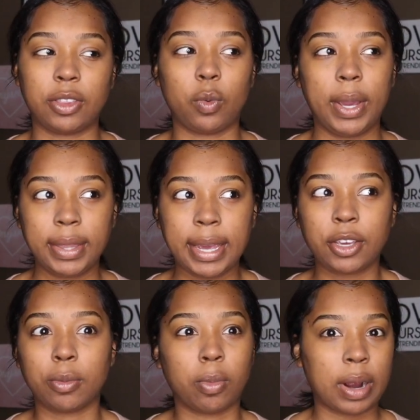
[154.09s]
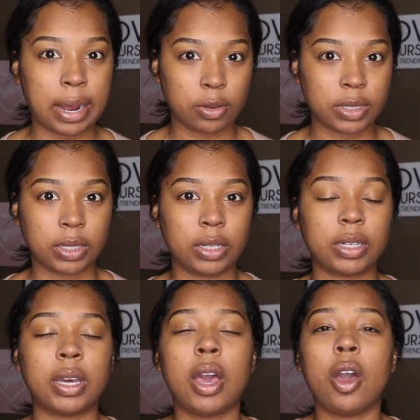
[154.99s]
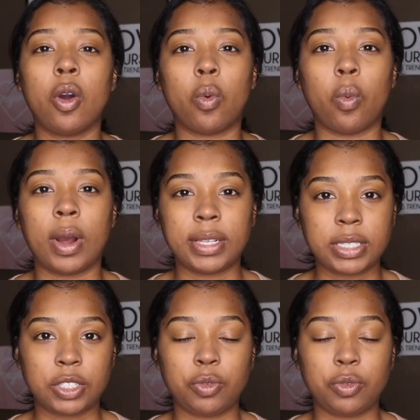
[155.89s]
The way that your brows look once